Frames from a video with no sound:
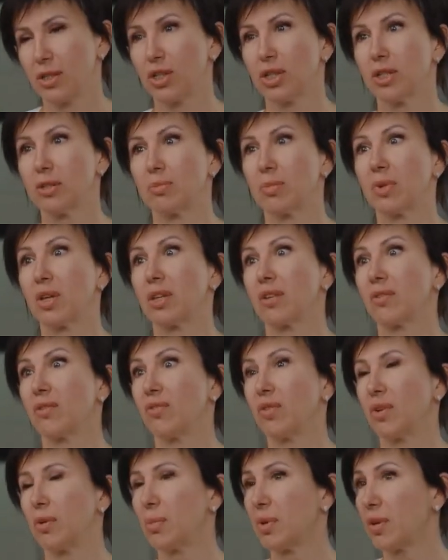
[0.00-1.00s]
And now I
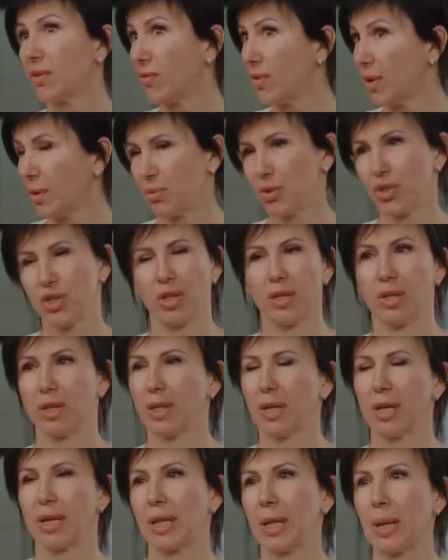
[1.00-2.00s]
don't need any extra
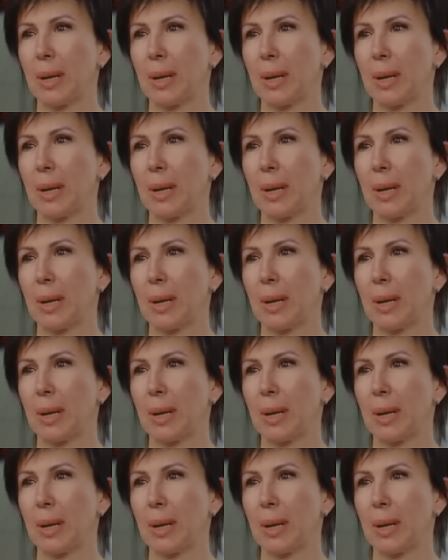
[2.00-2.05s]
time